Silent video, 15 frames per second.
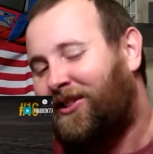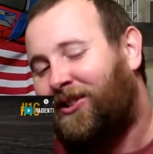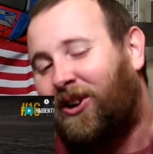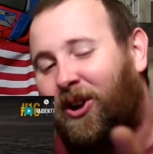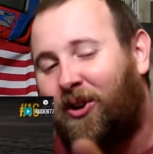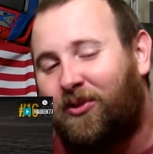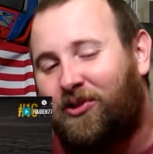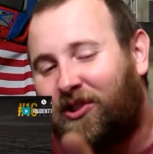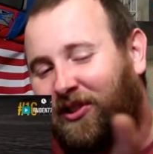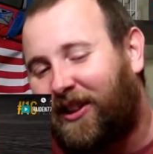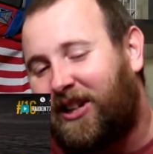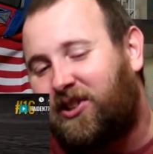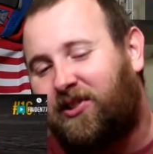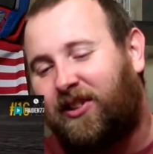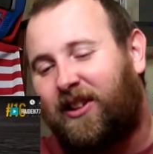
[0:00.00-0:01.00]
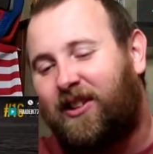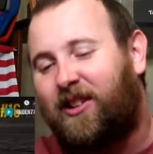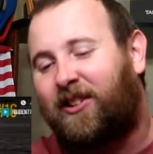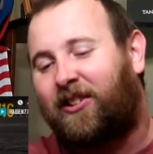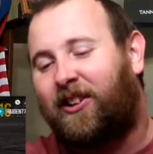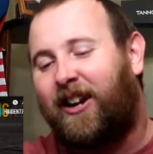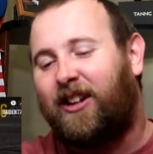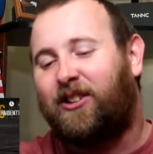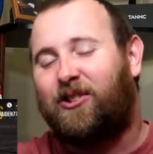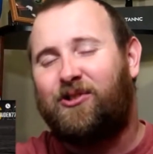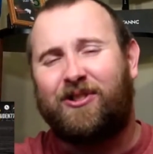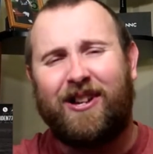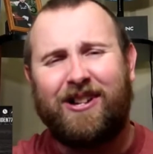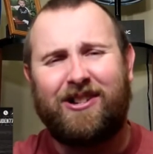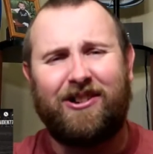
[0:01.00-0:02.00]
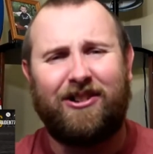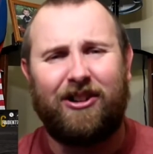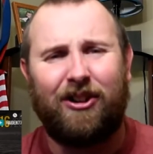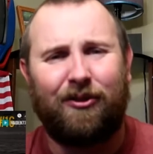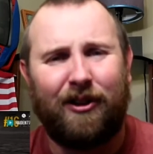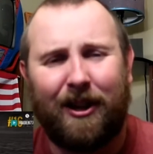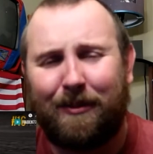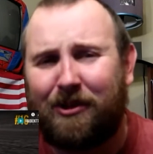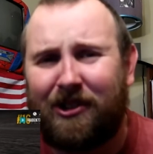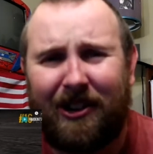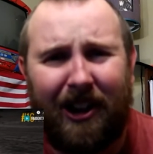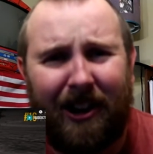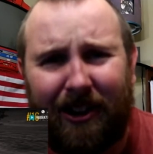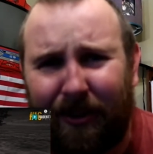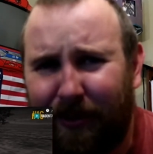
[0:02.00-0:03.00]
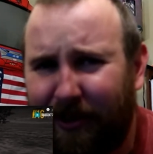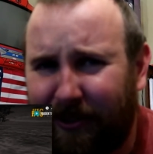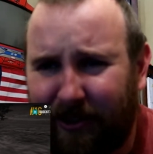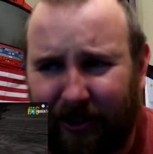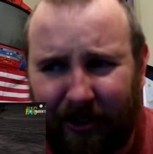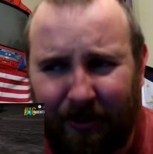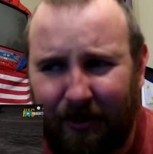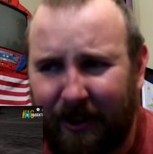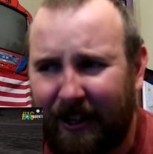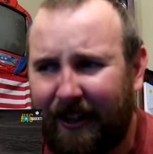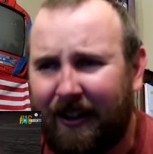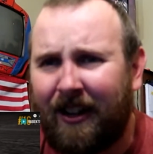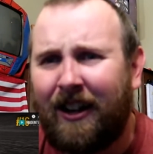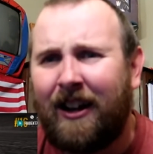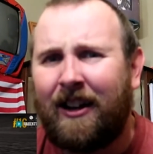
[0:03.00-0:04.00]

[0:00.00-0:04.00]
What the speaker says: you know, just like you see in the trailer, you think you're going to win, but you're not always going to win.